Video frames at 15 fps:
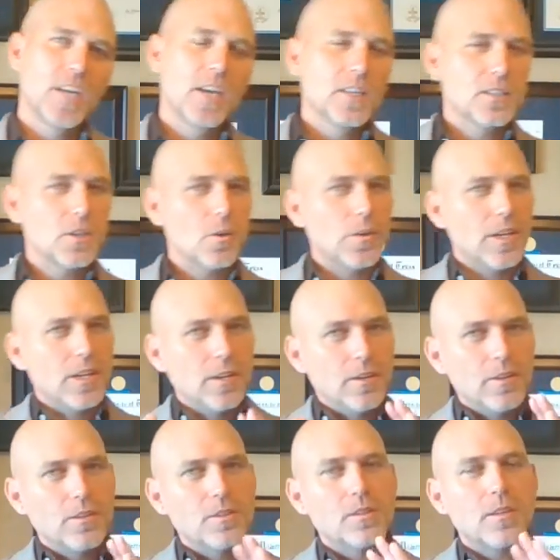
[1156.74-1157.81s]
So here
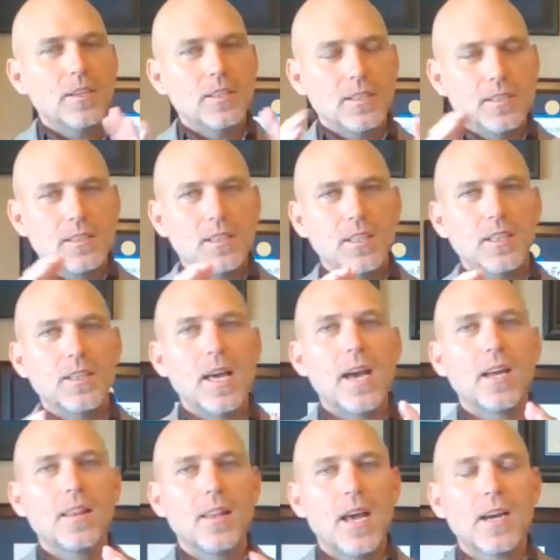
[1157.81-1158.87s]
you start to see
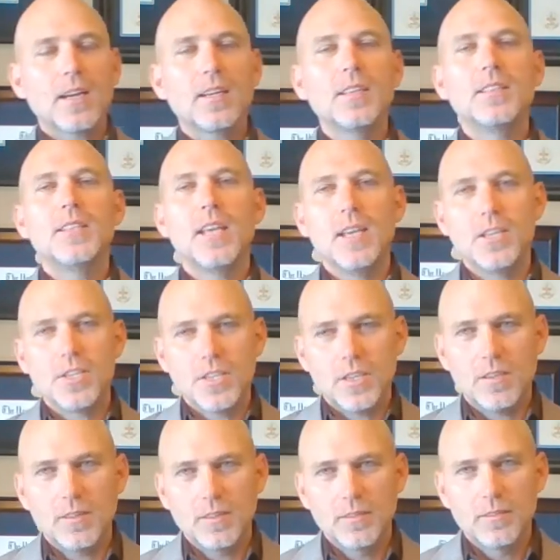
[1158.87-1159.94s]
that
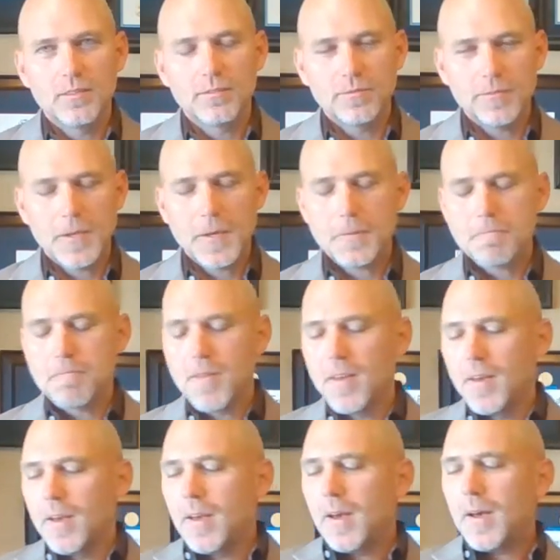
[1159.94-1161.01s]
contention.
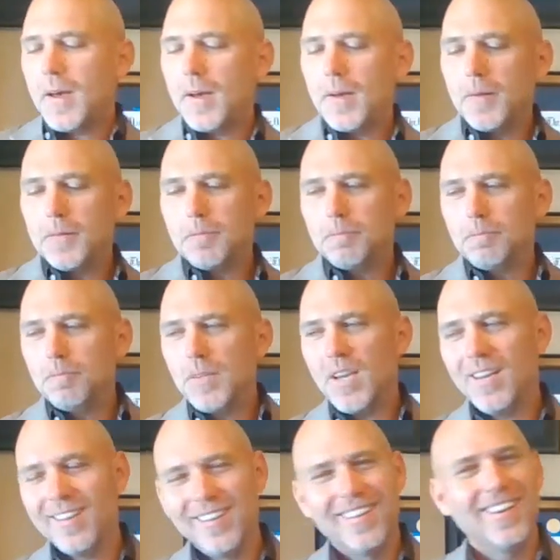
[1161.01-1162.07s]

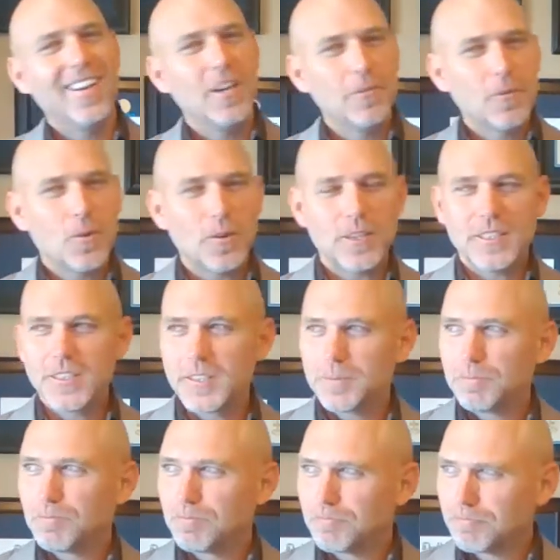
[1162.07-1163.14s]
Of course,
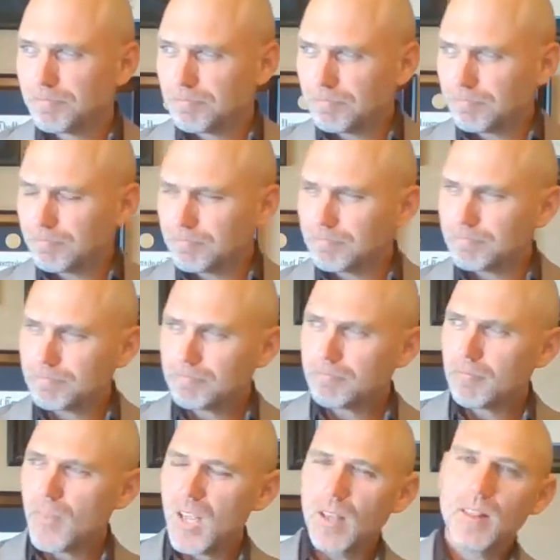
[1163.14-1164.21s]

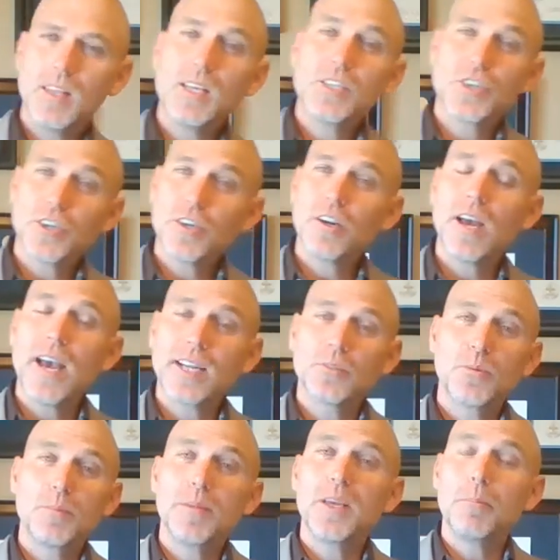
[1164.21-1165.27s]
the Sugar Act
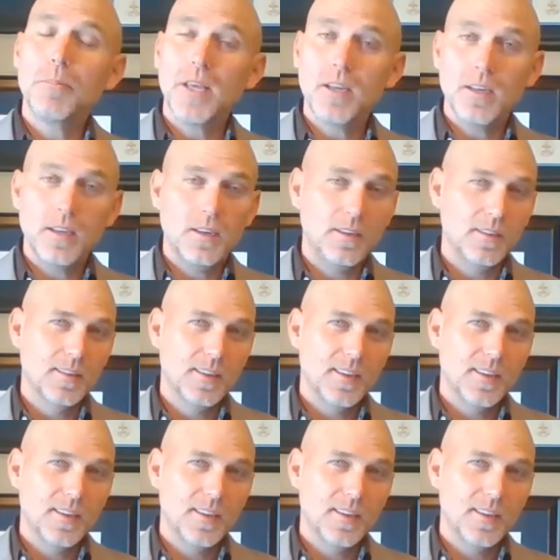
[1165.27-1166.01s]
would be amended,